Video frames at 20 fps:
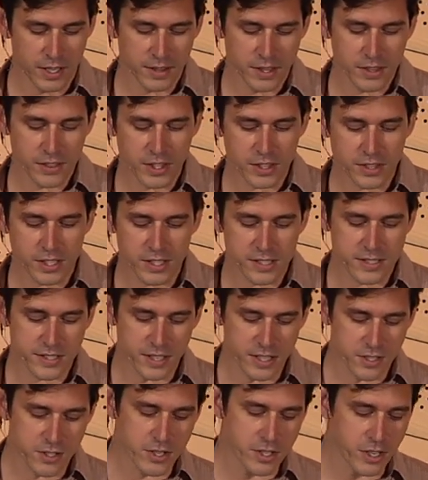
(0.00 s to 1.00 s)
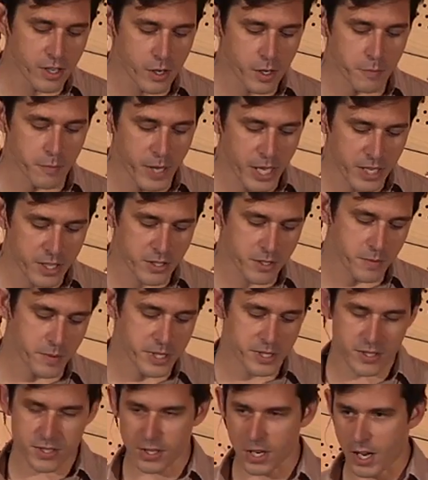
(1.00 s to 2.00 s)
They think that it's engineering
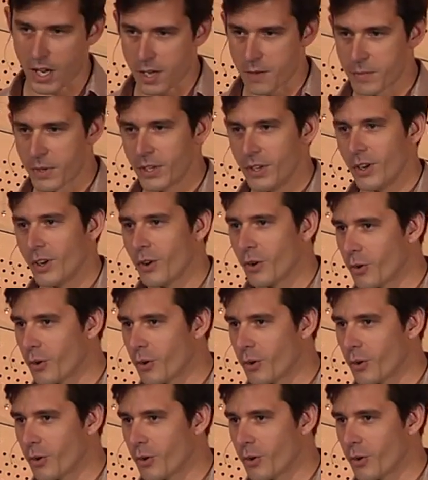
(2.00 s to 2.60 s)
management's job,